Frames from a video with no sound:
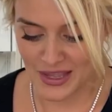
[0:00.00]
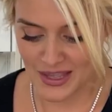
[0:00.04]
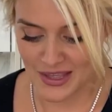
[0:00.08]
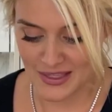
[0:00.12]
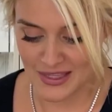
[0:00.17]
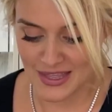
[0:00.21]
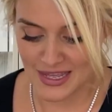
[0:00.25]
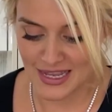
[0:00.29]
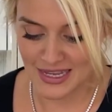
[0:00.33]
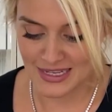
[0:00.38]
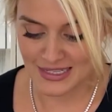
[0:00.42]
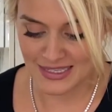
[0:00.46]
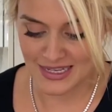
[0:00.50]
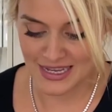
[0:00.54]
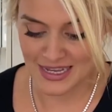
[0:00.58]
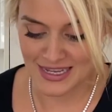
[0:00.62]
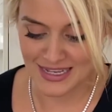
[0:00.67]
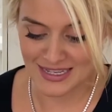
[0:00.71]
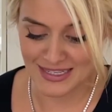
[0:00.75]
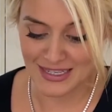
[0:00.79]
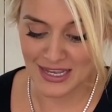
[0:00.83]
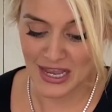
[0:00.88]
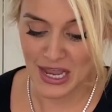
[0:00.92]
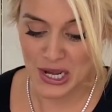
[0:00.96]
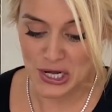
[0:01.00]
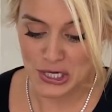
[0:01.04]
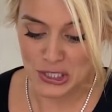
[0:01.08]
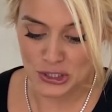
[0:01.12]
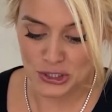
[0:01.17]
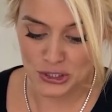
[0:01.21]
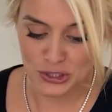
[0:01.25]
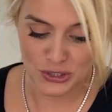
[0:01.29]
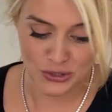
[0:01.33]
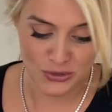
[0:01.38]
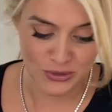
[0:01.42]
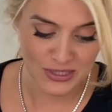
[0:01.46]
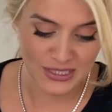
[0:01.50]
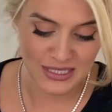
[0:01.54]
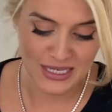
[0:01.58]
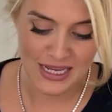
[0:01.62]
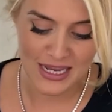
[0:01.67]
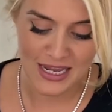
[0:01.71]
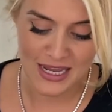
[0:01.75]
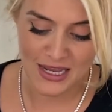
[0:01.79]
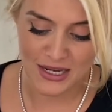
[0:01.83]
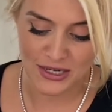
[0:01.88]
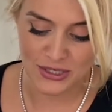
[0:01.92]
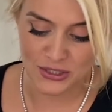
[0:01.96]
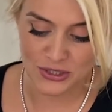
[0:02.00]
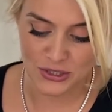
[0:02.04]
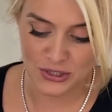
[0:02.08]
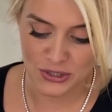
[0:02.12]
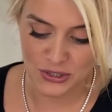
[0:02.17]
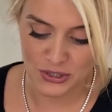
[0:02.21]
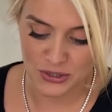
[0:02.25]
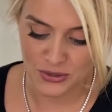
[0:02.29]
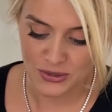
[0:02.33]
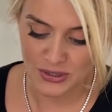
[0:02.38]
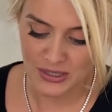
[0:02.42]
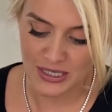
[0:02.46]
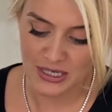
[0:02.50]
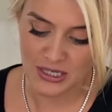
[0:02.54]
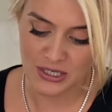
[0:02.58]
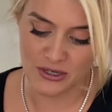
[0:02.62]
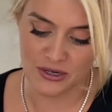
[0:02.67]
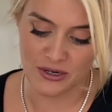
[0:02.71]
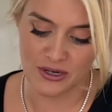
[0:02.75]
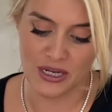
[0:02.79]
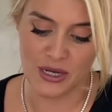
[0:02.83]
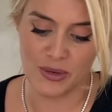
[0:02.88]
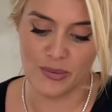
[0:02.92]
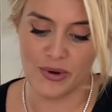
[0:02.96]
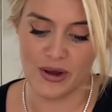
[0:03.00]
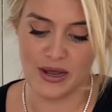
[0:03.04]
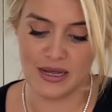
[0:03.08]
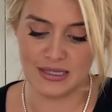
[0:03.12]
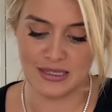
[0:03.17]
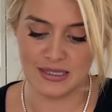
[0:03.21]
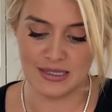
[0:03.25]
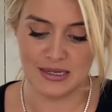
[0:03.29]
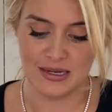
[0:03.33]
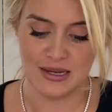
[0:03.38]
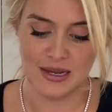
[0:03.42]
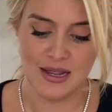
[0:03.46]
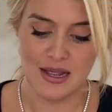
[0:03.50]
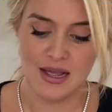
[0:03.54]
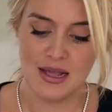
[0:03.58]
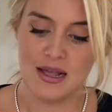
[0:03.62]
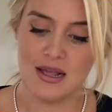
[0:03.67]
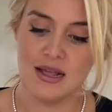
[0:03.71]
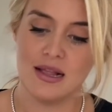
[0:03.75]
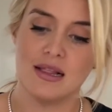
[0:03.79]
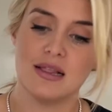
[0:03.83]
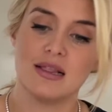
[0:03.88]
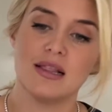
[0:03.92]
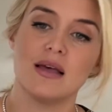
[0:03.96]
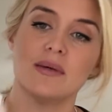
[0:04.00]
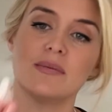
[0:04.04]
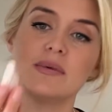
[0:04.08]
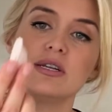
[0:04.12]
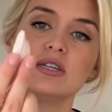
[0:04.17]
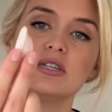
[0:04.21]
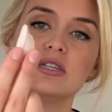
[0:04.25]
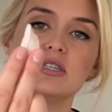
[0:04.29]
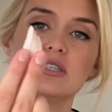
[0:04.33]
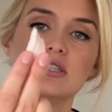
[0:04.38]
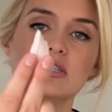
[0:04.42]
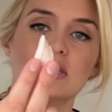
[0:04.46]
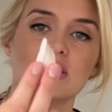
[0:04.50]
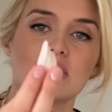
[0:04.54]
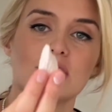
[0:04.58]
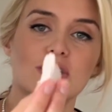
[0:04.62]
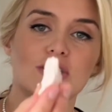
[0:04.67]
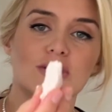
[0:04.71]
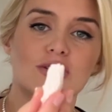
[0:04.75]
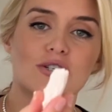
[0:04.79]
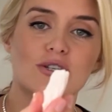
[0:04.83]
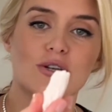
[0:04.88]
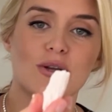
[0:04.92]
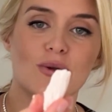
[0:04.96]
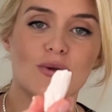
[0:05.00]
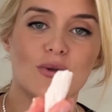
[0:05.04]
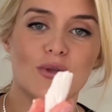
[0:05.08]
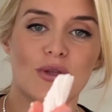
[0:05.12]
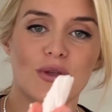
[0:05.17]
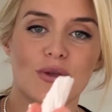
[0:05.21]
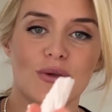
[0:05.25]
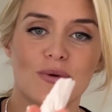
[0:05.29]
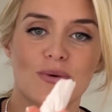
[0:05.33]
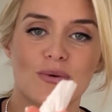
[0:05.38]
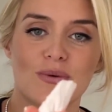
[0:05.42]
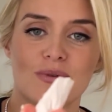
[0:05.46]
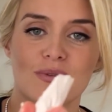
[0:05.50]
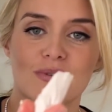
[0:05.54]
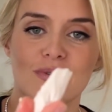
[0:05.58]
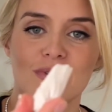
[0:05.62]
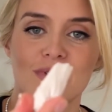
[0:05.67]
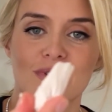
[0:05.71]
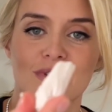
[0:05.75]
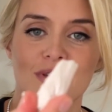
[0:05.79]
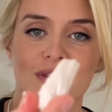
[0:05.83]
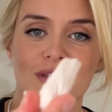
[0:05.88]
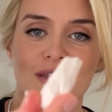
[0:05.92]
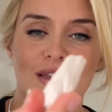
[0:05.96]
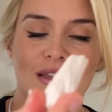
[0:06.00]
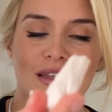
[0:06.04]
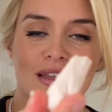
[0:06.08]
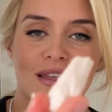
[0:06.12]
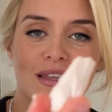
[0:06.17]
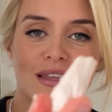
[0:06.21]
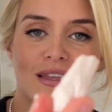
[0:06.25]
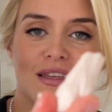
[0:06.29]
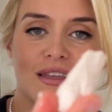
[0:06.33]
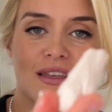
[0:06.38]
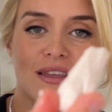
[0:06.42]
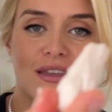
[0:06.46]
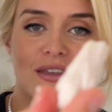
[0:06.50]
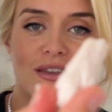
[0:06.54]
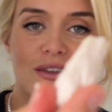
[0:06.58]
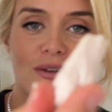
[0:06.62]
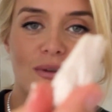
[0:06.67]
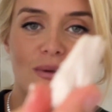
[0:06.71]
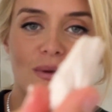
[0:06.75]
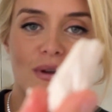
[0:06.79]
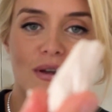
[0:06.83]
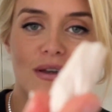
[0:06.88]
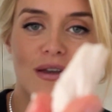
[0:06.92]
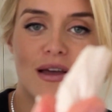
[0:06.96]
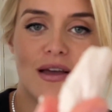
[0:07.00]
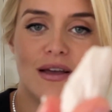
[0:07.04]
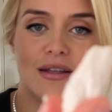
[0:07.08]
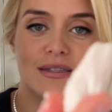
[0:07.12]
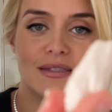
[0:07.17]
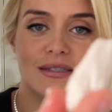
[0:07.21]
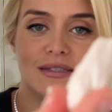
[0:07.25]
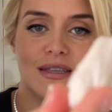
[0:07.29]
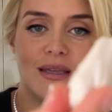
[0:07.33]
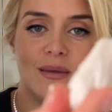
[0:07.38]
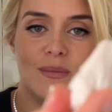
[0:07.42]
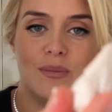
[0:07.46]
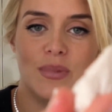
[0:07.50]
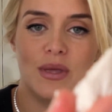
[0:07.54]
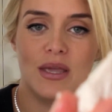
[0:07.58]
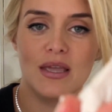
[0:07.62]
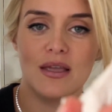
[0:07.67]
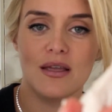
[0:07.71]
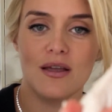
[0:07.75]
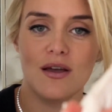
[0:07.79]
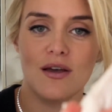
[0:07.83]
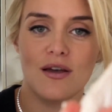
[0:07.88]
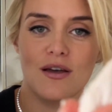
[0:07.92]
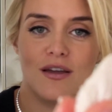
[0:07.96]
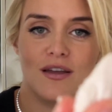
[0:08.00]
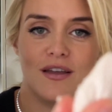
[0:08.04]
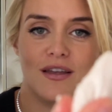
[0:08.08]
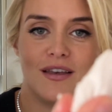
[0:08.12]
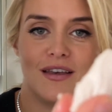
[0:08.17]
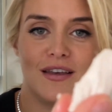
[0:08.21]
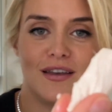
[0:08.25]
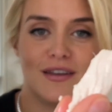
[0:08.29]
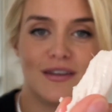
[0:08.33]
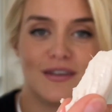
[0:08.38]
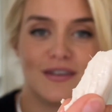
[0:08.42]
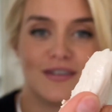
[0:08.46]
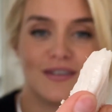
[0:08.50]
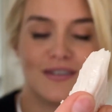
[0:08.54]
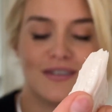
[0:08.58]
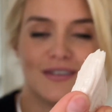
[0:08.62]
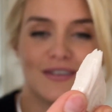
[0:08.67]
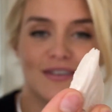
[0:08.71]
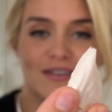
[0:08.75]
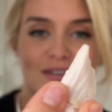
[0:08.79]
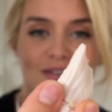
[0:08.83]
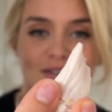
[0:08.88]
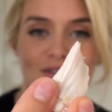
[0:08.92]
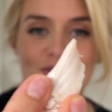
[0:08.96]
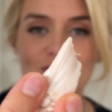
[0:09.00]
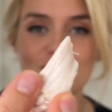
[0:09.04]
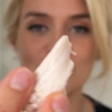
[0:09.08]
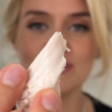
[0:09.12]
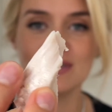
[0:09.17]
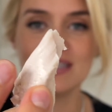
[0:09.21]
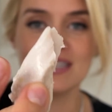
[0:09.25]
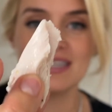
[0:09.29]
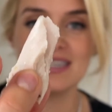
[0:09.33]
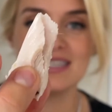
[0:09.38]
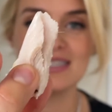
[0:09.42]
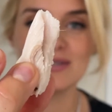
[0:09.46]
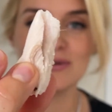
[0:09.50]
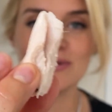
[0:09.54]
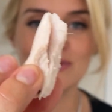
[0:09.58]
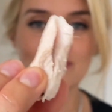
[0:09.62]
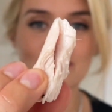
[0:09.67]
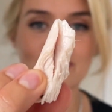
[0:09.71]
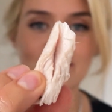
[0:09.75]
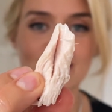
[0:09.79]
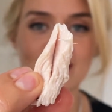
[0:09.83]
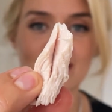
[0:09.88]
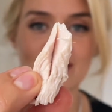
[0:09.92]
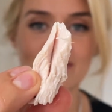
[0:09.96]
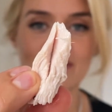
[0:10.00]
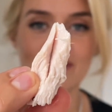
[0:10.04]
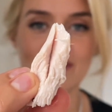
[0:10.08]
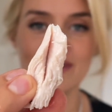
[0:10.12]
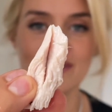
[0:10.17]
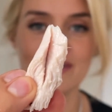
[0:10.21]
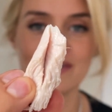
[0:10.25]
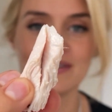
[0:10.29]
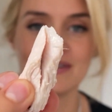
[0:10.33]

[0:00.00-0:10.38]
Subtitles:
But this is juicy, juicy turkey breast. Let me just show you. You are not skimping on juiciness or flavor.